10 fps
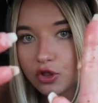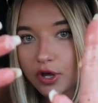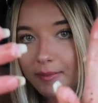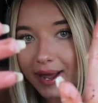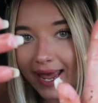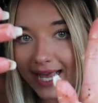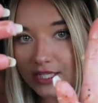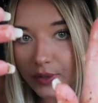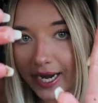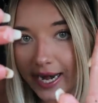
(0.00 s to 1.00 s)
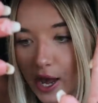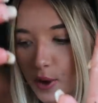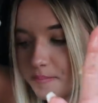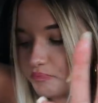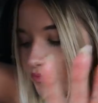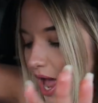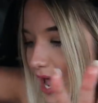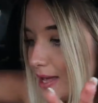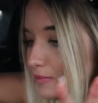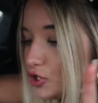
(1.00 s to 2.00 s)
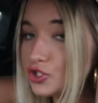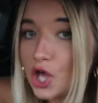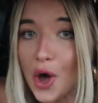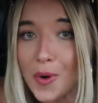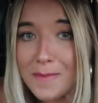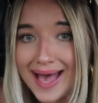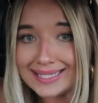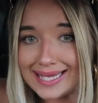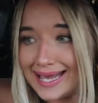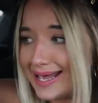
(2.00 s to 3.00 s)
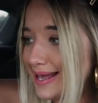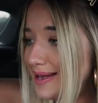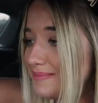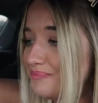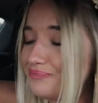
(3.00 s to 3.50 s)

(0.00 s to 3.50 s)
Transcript: Look at my hands right now. I am so messy.